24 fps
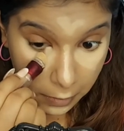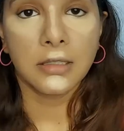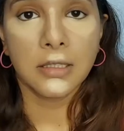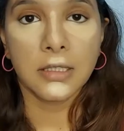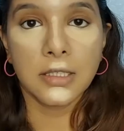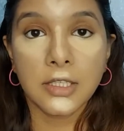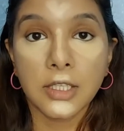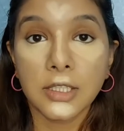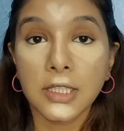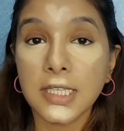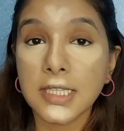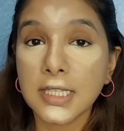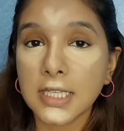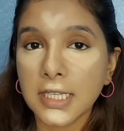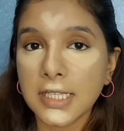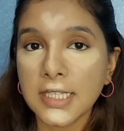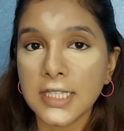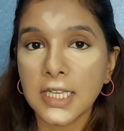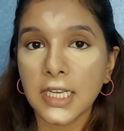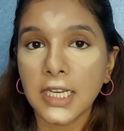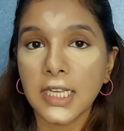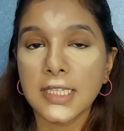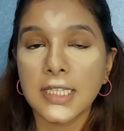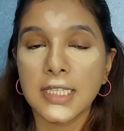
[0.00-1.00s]
So this
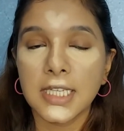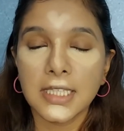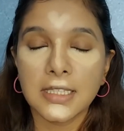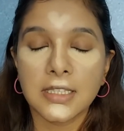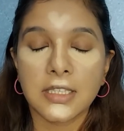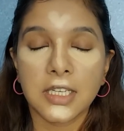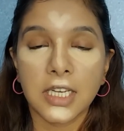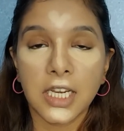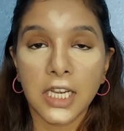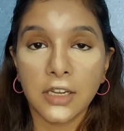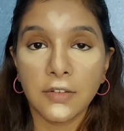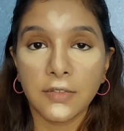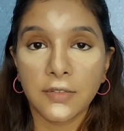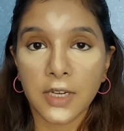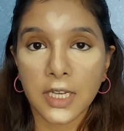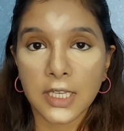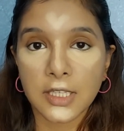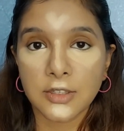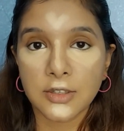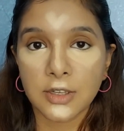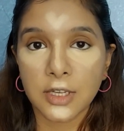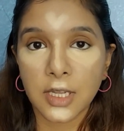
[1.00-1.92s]
concealer sets really fast,